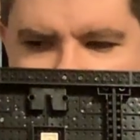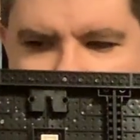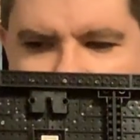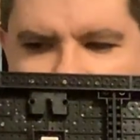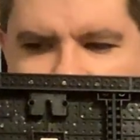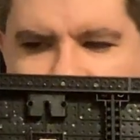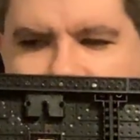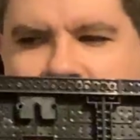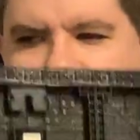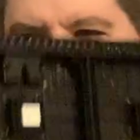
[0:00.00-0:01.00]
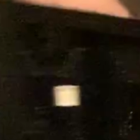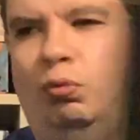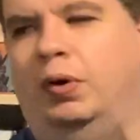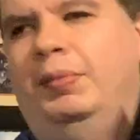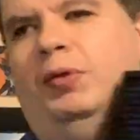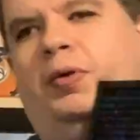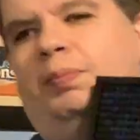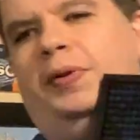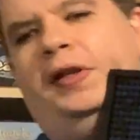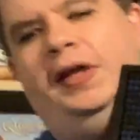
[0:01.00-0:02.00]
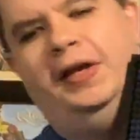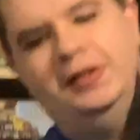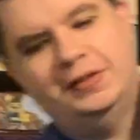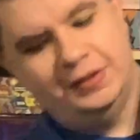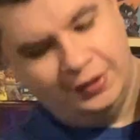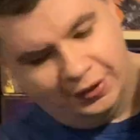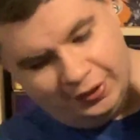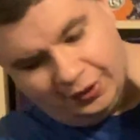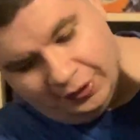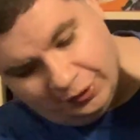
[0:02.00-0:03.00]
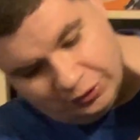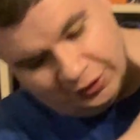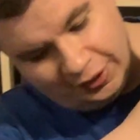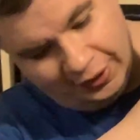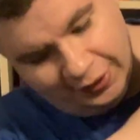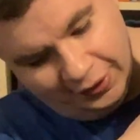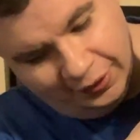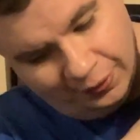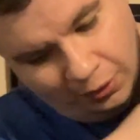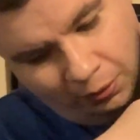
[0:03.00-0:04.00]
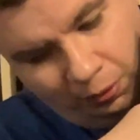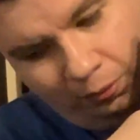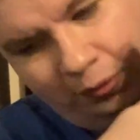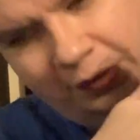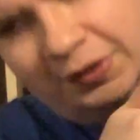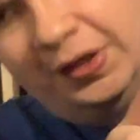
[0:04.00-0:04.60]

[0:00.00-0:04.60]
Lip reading: So what happens is the 1x1 plates, there's tiny little holes